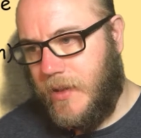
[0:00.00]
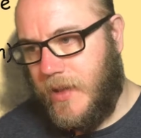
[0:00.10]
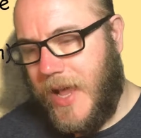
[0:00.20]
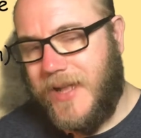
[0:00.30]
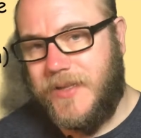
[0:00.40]

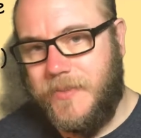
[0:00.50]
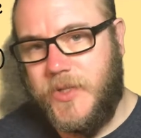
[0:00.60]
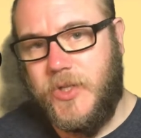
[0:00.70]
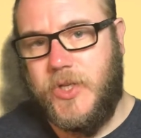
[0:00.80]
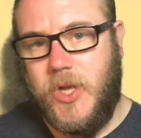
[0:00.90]
atoms
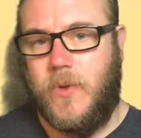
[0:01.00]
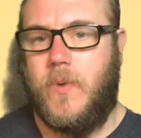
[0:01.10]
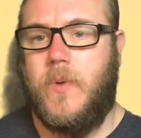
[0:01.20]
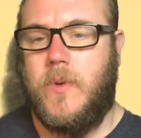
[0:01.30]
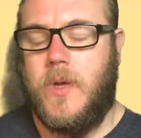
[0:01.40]

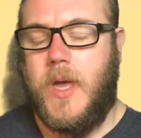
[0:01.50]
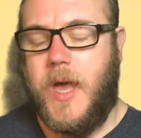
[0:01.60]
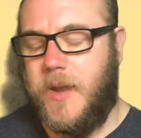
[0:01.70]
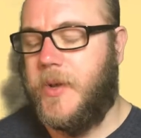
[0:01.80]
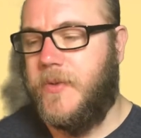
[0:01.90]
do,
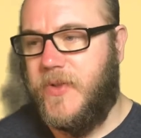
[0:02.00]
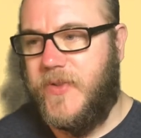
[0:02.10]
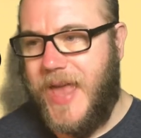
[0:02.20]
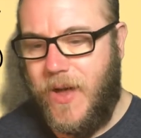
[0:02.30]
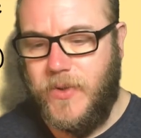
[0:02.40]
and I'm going to
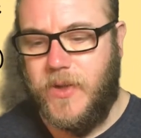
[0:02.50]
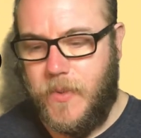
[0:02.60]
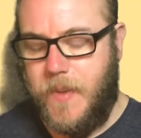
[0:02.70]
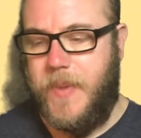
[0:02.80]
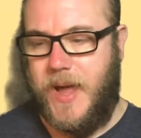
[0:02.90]
tell you
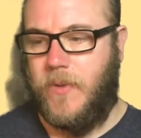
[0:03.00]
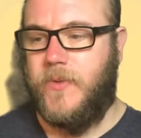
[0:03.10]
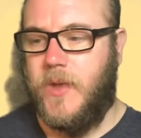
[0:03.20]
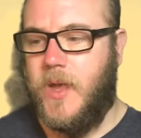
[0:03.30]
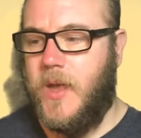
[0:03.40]
about